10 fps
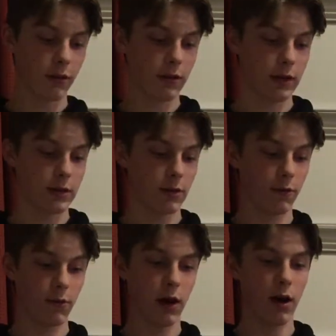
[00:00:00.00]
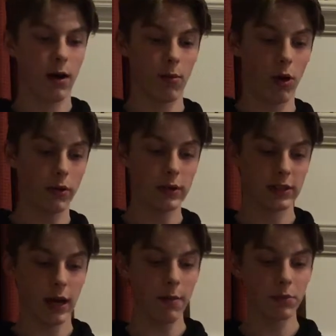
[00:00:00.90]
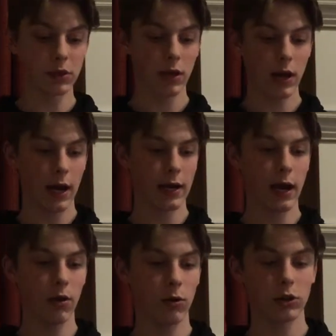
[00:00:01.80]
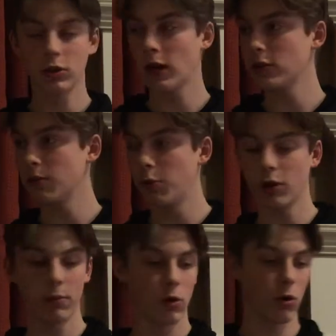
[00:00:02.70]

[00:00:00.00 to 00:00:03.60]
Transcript: got all these steps, and now I want you guys to put them in